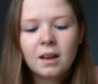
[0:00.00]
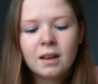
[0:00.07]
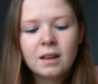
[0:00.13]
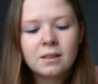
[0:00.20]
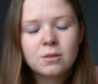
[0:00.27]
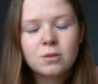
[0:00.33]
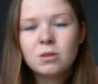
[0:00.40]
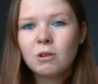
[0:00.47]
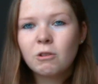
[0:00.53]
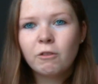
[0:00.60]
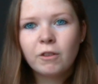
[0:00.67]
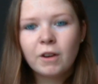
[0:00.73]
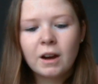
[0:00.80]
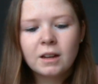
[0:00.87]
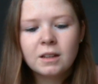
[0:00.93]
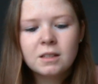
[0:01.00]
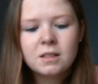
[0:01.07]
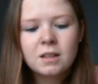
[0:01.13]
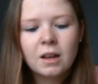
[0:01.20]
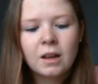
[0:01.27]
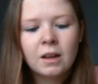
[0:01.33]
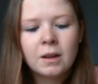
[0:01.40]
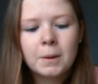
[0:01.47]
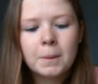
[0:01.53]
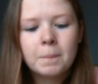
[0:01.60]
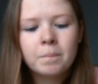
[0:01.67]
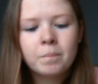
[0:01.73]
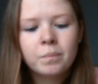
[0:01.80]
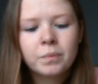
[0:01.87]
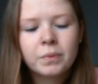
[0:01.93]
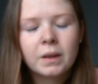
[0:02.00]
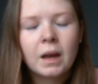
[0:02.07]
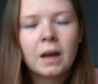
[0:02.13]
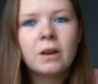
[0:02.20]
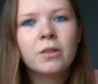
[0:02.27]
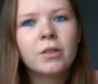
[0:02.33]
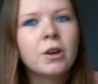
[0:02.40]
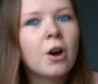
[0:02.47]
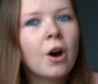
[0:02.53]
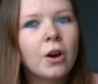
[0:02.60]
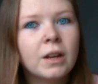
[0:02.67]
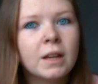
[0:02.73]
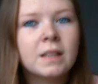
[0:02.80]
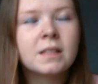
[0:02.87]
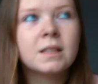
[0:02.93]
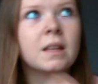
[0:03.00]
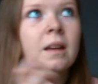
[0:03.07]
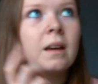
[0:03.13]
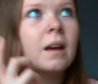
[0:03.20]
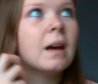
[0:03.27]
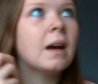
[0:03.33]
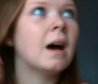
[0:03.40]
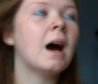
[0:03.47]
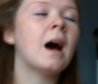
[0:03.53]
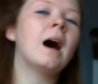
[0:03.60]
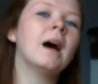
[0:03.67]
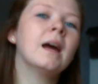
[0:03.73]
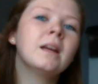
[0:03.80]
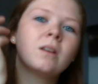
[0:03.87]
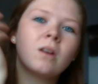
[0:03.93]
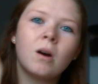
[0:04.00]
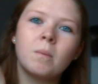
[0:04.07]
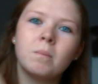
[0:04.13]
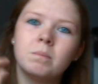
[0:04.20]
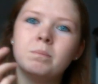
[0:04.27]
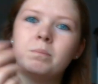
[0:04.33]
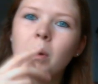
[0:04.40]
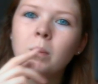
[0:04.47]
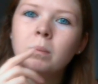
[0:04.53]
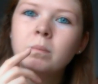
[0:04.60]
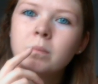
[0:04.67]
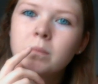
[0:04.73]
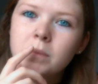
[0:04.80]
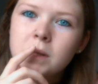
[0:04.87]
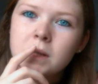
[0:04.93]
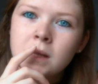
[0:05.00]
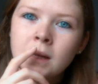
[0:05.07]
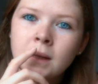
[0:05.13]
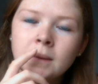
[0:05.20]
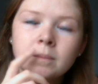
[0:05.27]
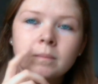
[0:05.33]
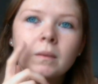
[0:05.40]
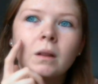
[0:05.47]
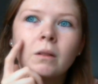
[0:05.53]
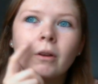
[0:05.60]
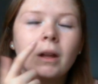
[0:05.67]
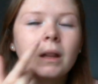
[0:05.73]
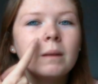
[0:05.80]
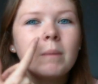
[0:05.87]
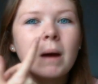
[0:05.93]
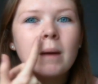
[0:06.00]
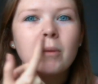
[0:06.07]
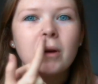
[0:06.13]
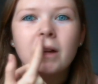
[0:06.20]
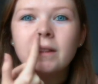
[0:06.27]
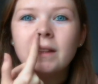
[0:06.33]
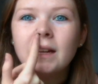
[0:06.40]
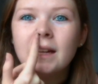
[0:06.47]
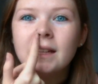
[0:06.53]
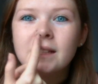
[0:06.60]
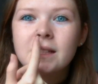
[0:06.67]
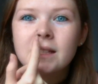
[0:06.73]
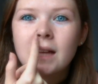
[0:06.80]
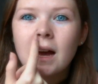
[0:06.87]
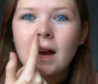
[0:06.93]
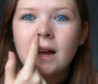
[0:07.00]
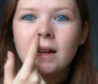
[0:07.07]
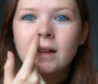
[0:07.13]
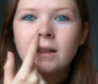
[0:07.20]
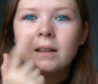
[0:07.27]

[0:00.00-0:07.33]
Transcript: It's so fast. Another con is that I got bumps Luckily mine were on the inside.